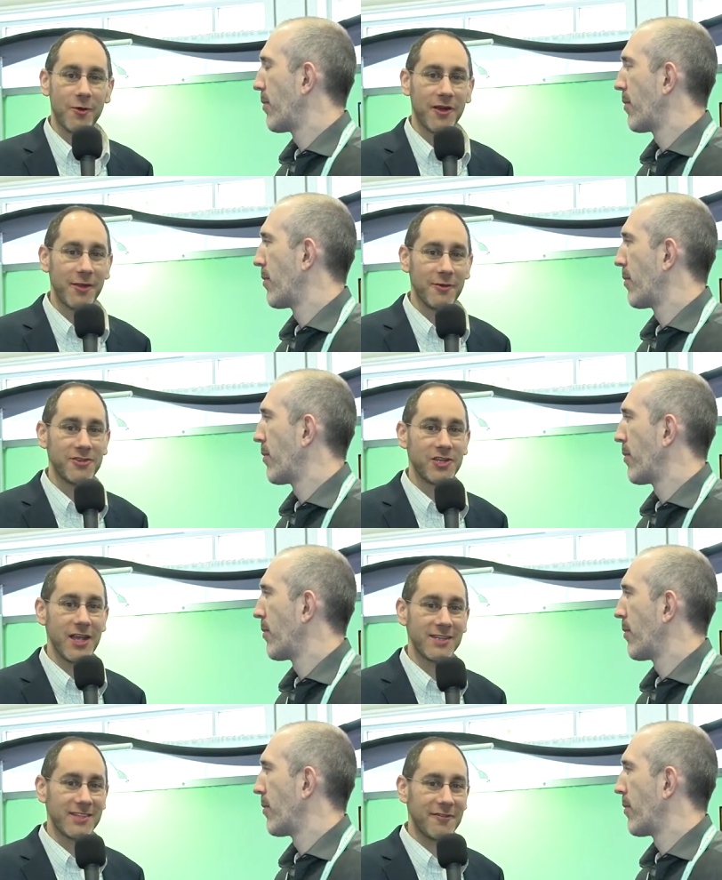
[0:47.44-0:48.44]
Speaker 1: We're here with
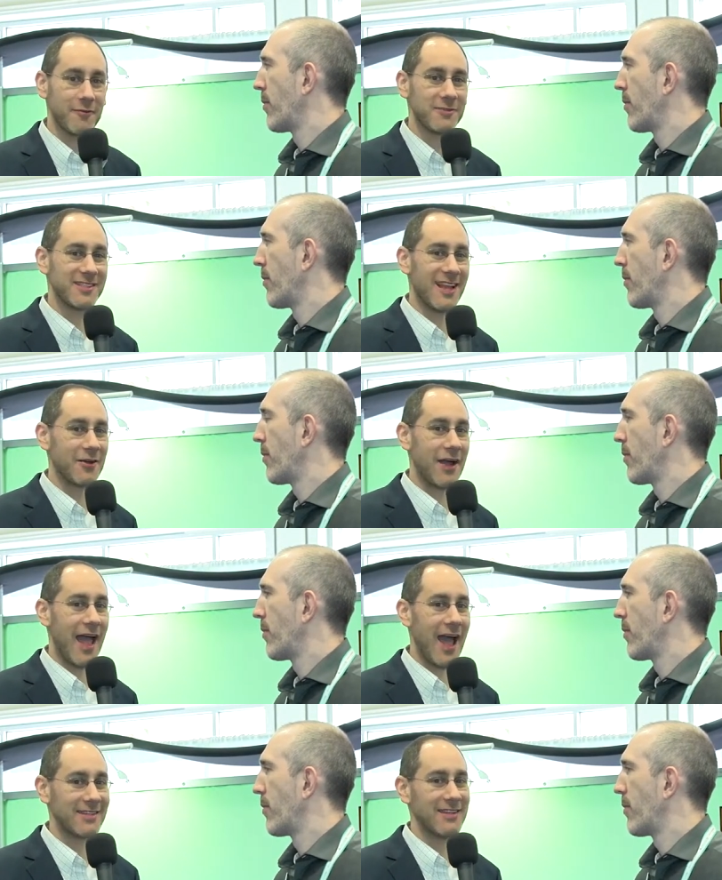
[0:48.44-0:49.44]
Jason from Seller
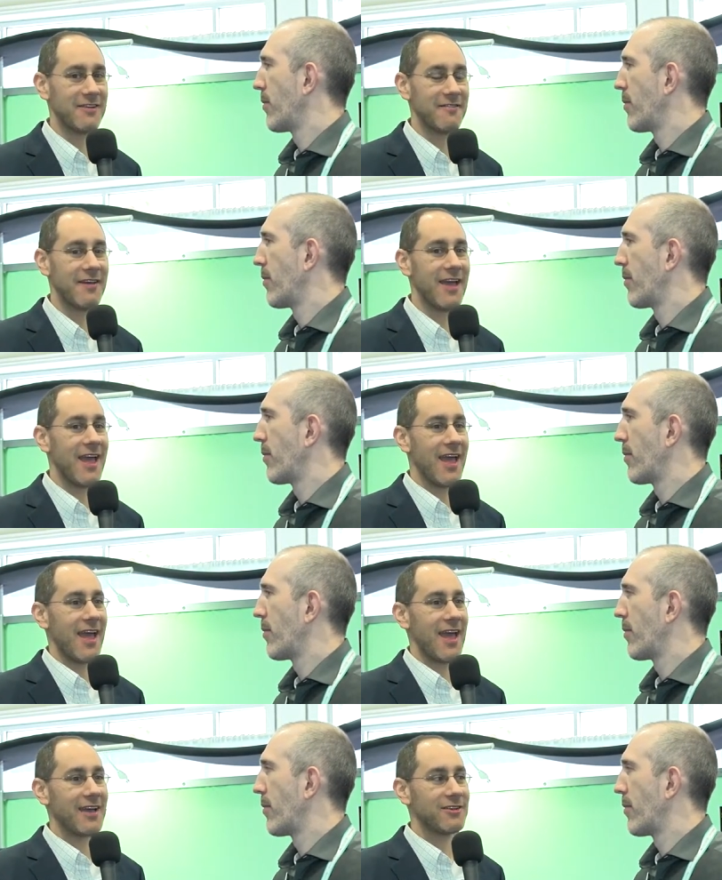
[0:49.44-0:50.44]
Active.
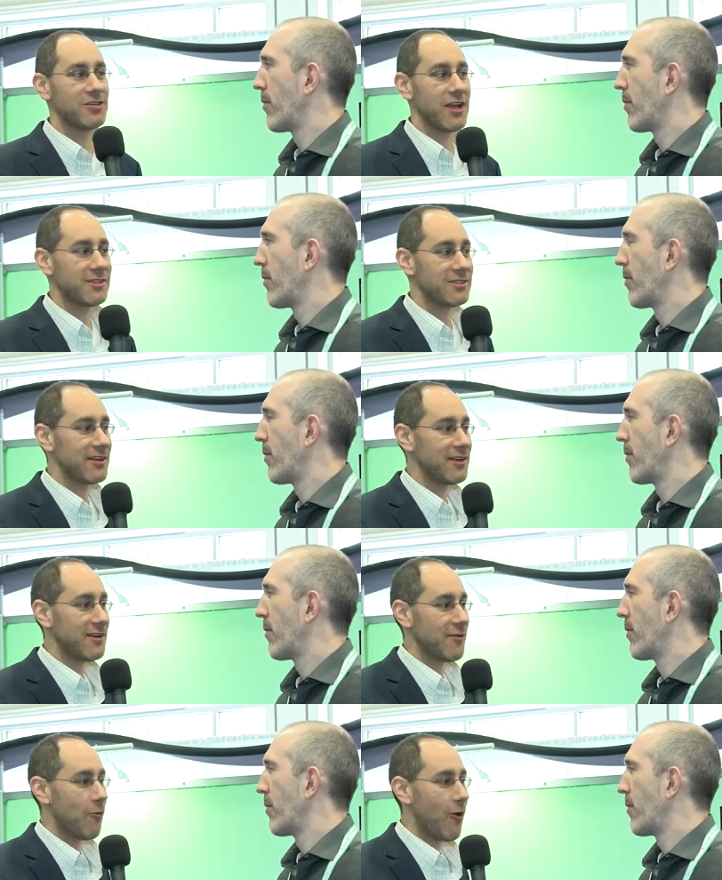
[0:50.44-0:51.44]
And Jason,
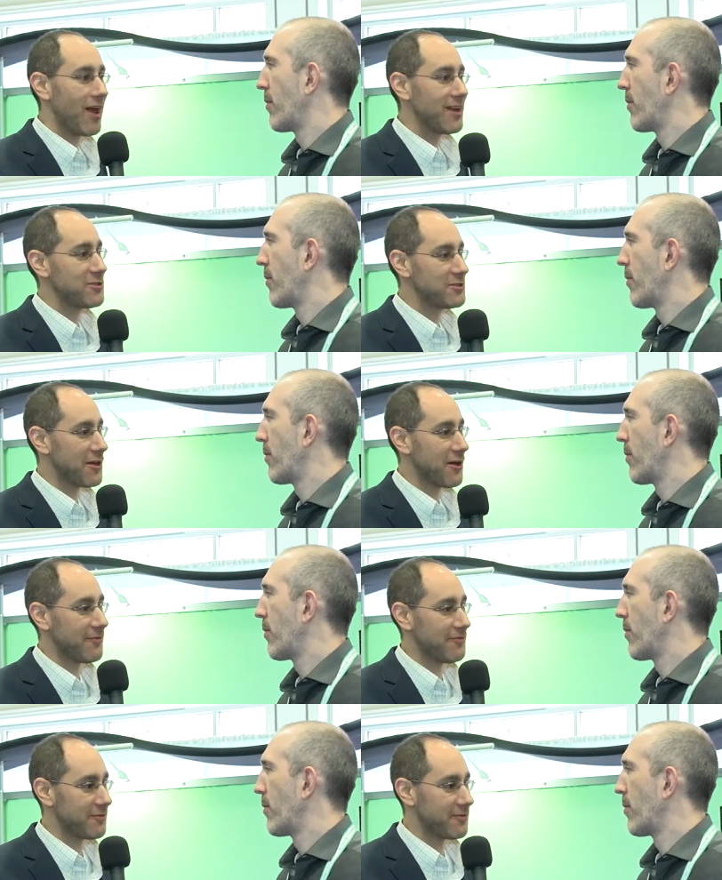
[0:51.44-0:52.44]
why did you start
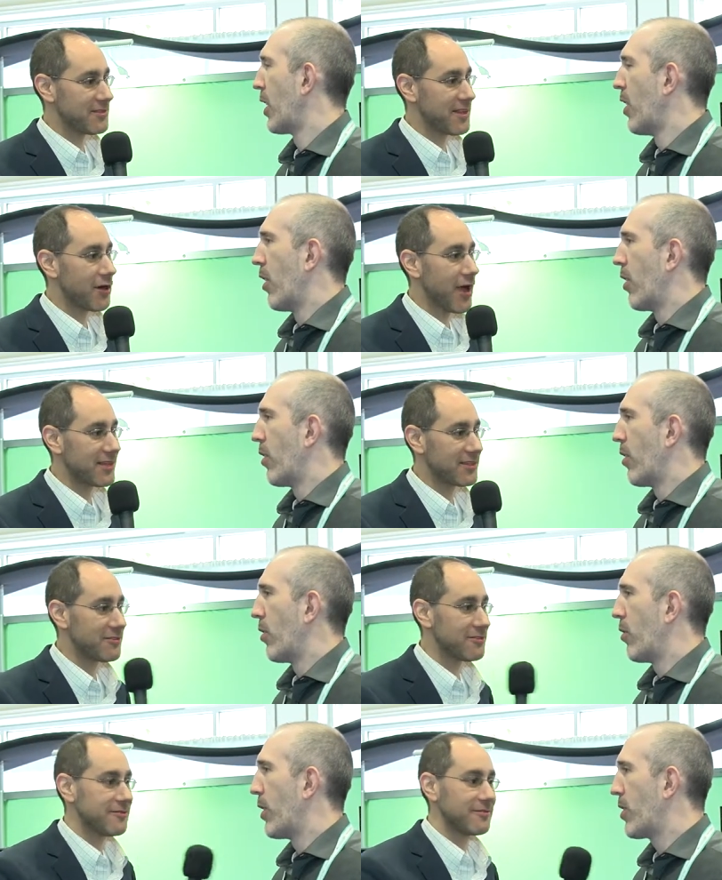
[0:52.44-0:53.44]
Seller Active?
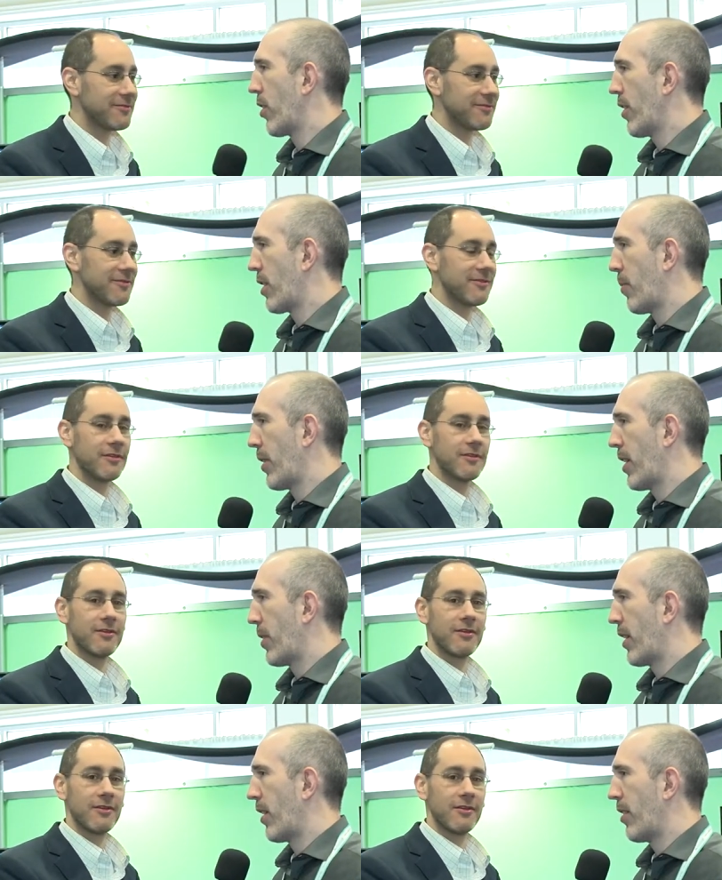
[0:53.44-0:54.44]
Speaker 2: We started the company
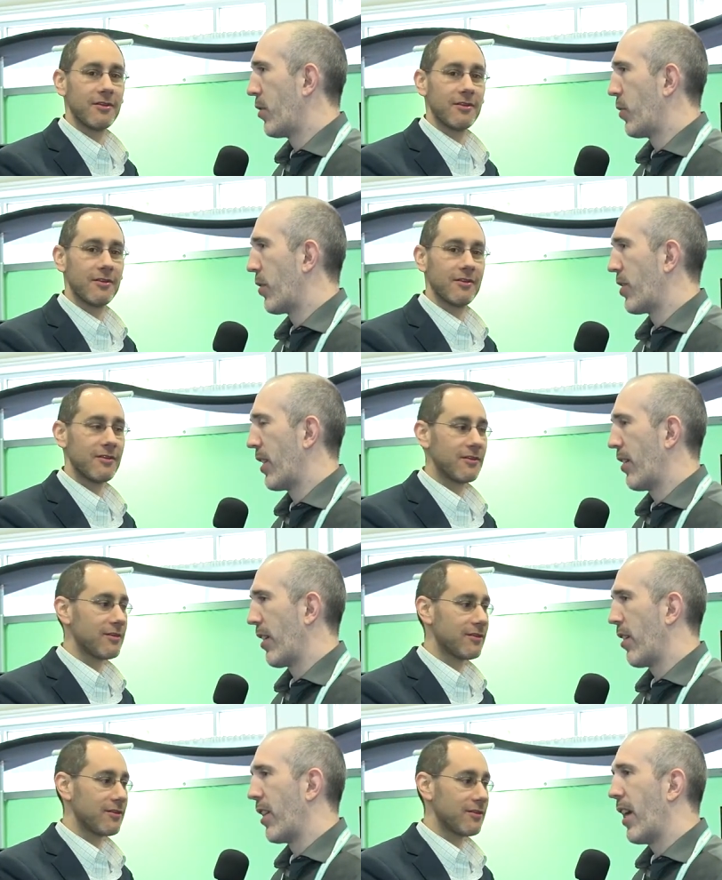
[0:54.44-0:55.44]
because we were selling
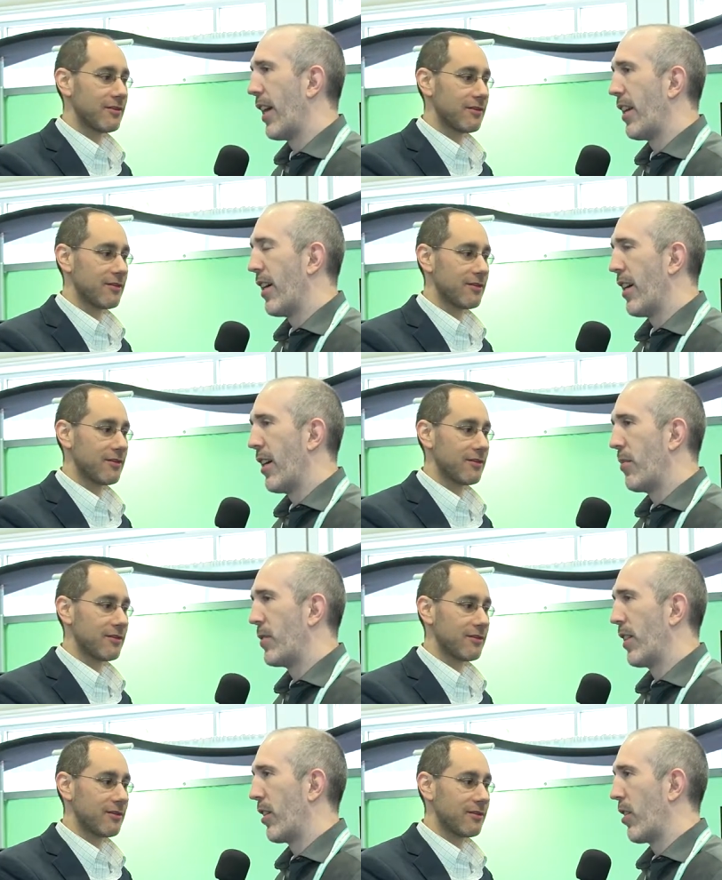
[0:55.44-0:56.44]
online, um,
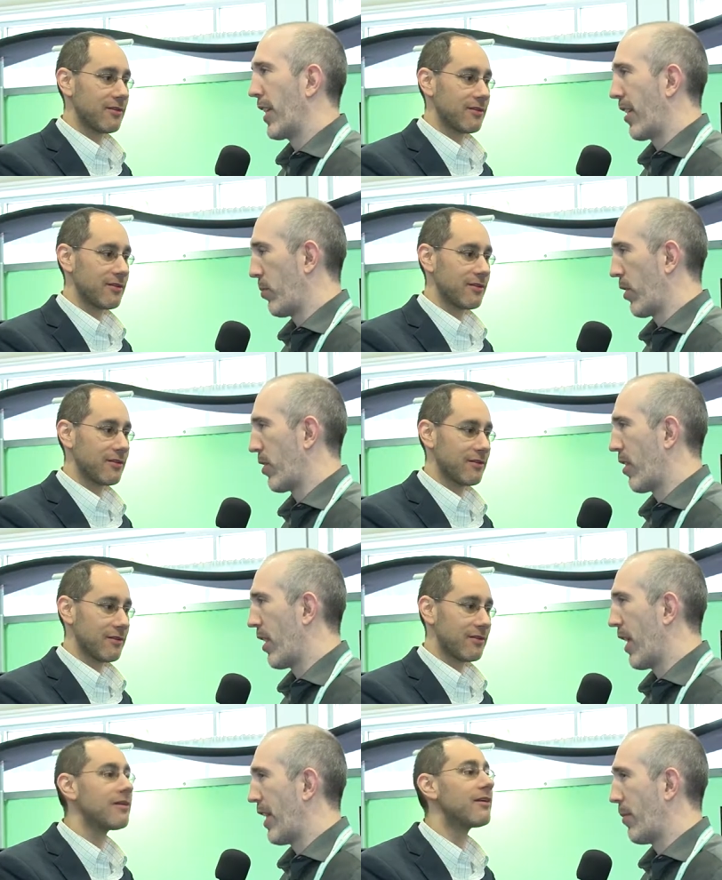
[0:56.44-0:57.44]
selling our textbooks
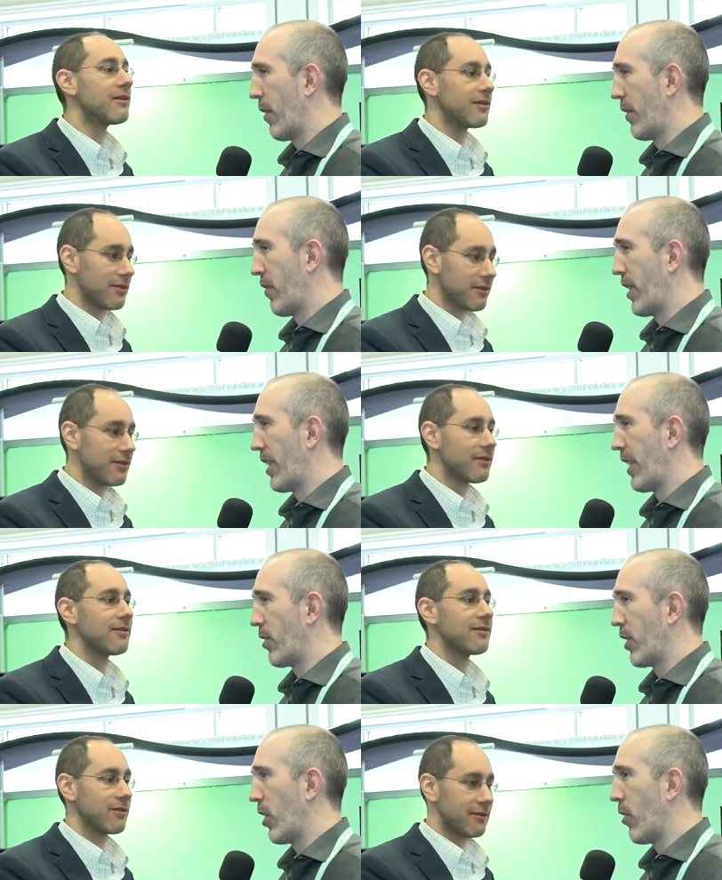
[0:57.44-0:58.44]
online about 15
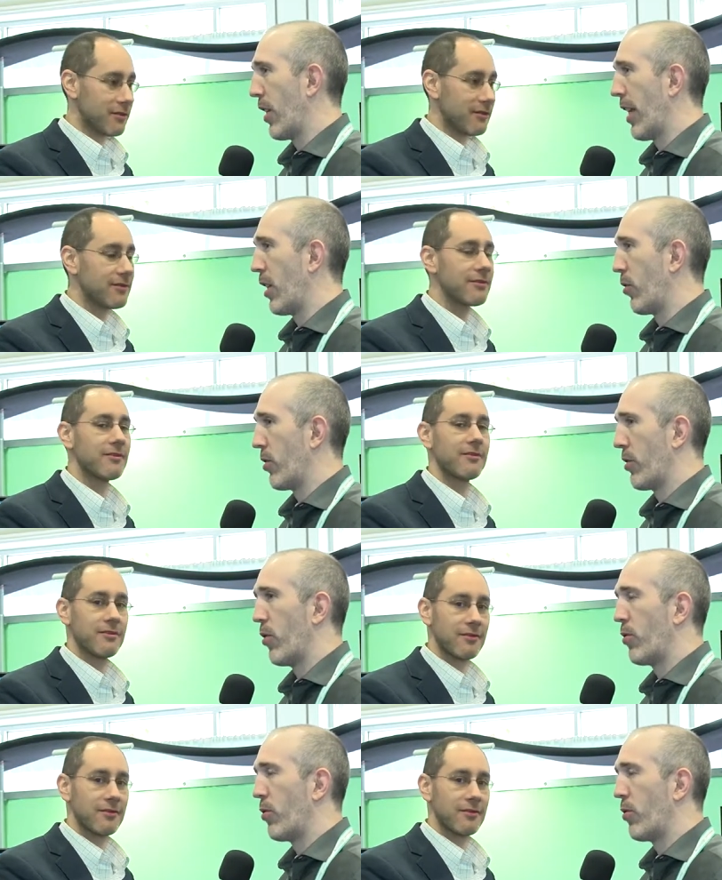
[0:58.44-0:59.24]
years ago, and there was no